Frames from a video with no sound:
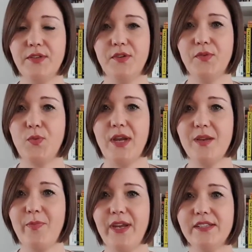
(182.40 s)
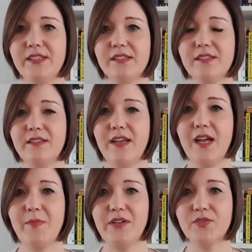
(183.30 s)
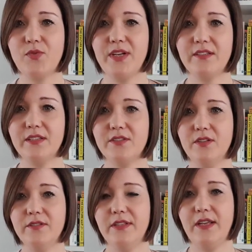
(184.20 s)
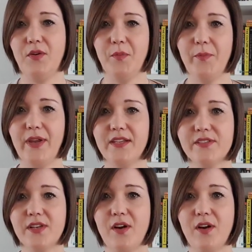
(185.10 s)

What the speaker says: I don't know, 20 pages and the high bounce rate is on the home page,